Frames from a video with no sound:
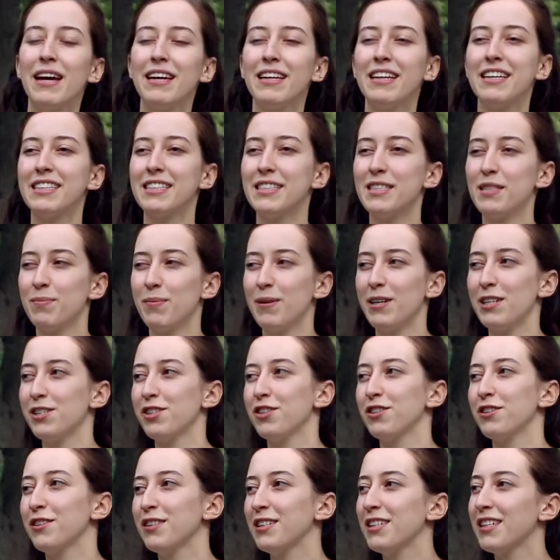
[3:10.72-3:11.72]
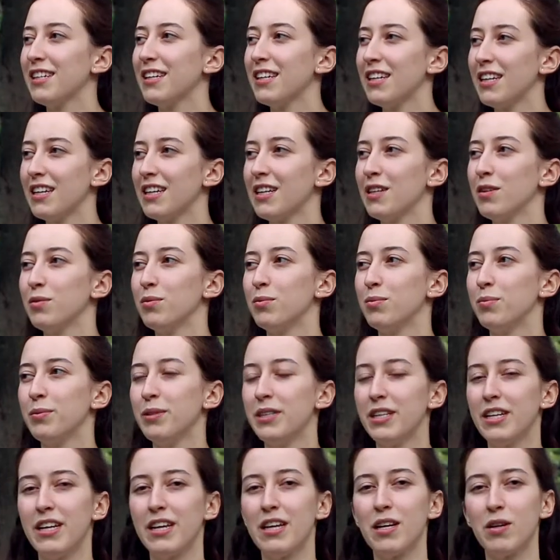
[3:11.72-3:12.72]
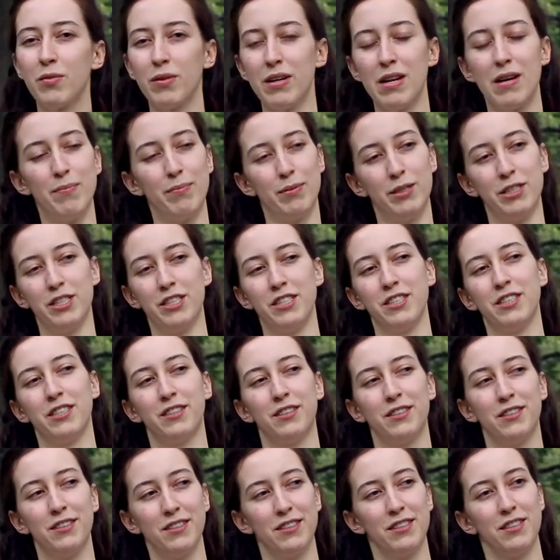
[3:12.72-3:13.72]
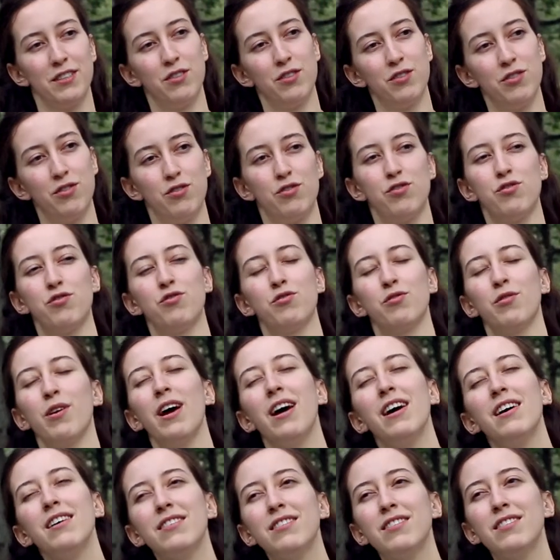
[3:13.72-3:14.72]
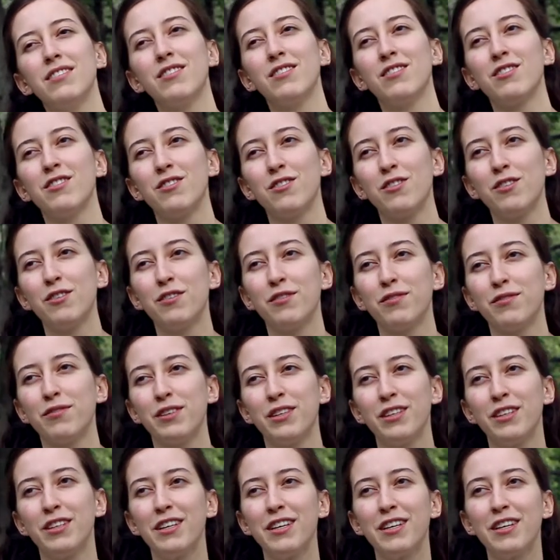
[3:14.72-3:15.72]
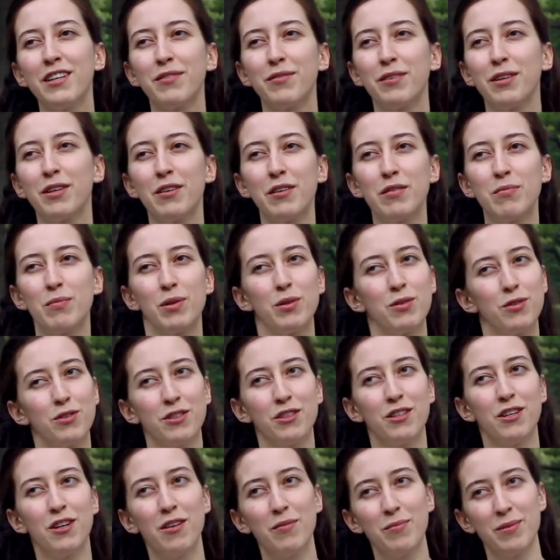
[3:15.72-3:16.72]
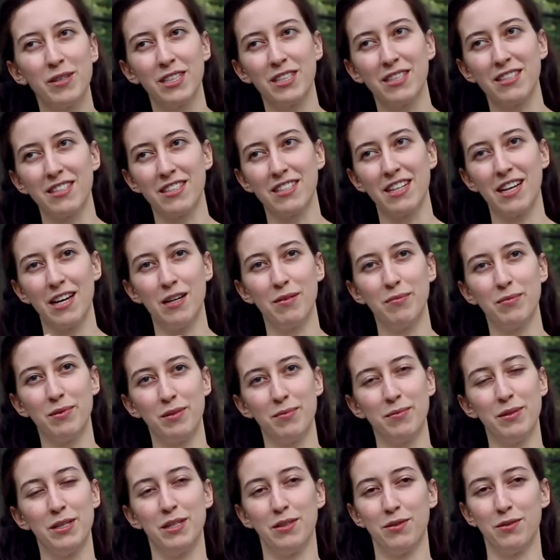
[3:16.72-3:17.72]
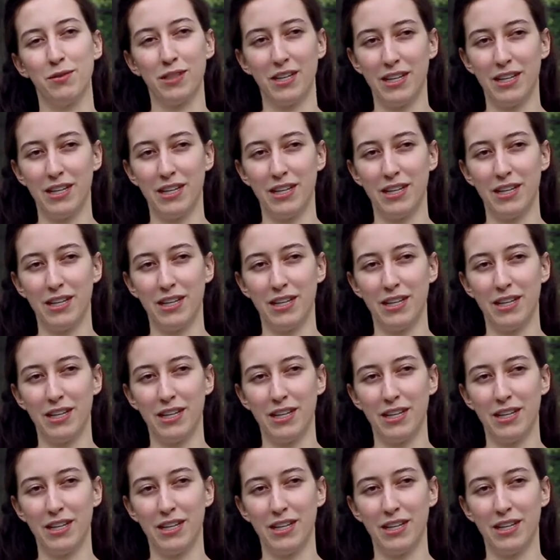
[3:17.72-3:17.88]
I like especially reading when I'm particularly stressed or feeling very emotional because it helps me to